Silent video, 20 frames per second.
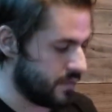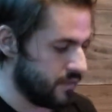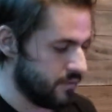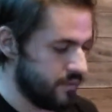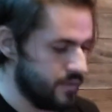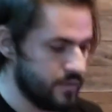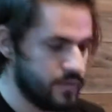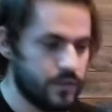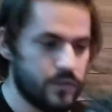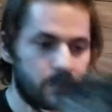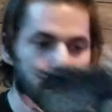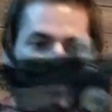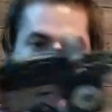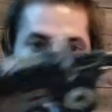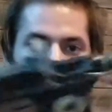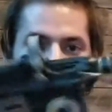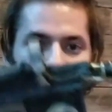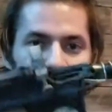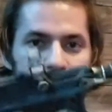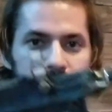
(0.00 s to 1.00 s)
this is
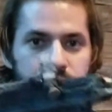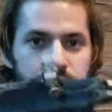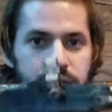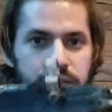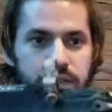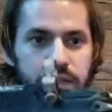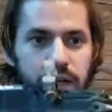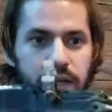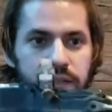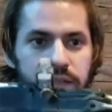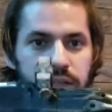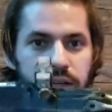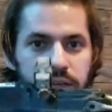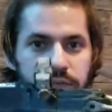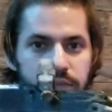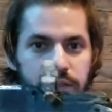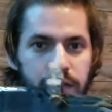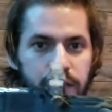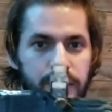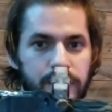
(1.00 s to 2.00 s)
one side of this gun that I've
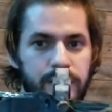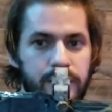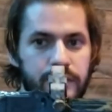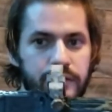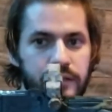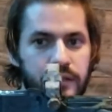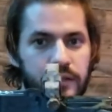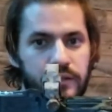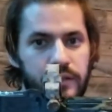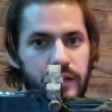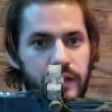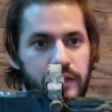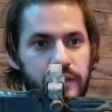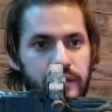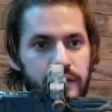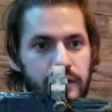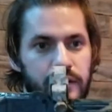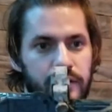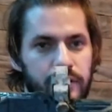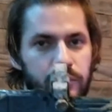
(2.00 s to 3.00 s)
done, okay,
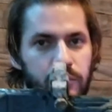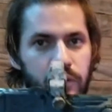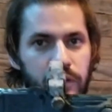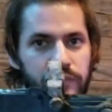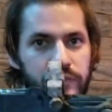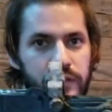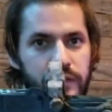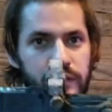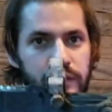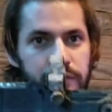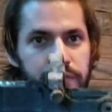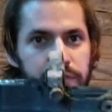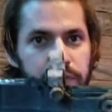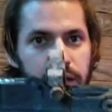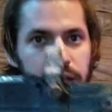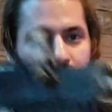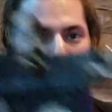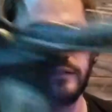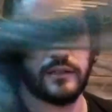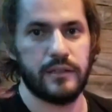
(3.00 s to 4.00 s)
here, where I've done the
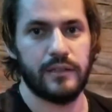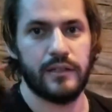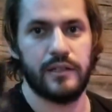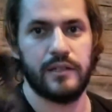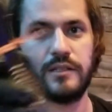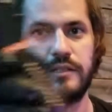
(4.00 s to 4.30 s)
effect, and here's